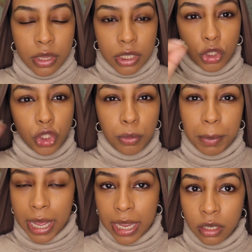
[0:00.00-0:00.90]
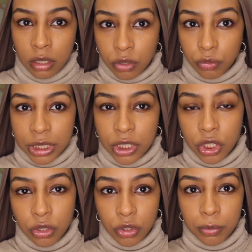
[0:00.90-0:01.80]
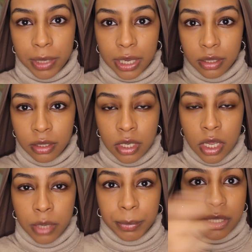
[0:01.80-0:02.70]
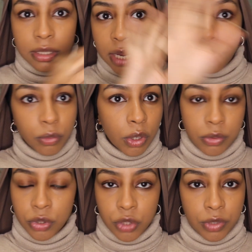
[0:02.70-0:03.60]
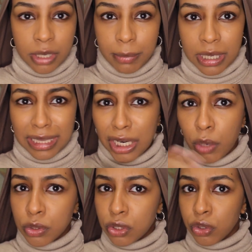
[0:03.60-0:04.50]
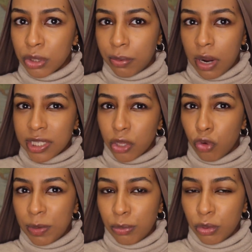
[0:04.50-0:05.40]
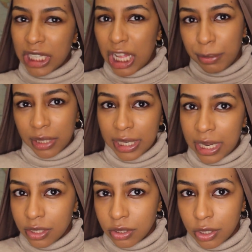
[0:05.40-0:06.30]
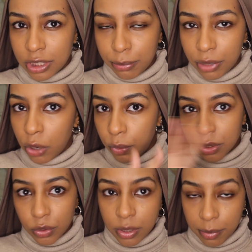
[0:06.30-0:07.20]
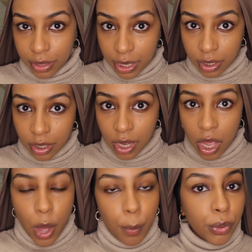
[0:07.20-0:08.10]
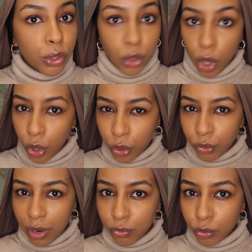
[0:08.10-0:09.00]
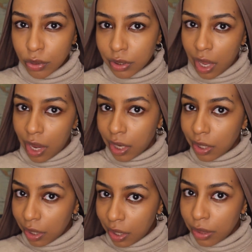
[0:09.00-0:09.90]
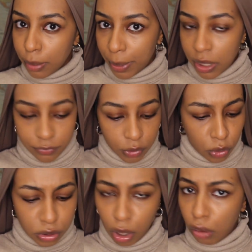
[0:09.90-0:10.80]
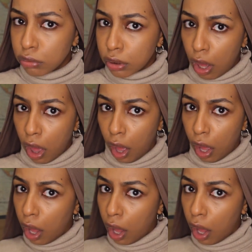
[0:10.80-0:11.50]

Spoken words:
the new pen, the really cute new pen, because everyone was just recommending that. And I was so surprised. I thought people would tell me like Anastasia Brow Wit or something, but no, everyone was like, the Benefit ones. I was like,